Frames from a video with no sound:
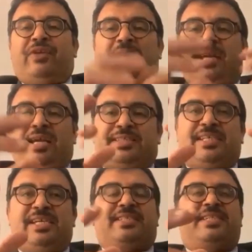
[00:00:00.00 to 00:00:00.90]
it is the
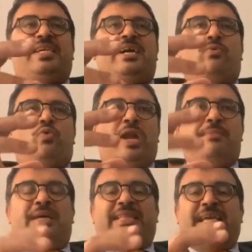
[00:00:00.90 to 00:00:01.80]
responsibility of
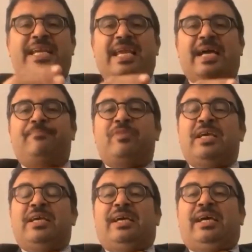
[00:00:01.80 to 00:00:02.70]
political and
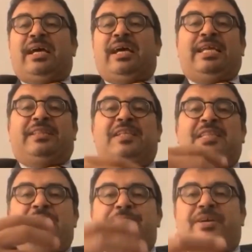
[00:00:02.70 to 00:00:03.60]
civil forces
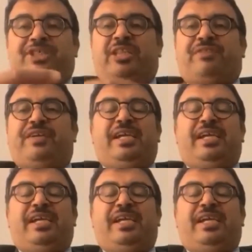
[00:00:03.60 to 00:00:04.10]
that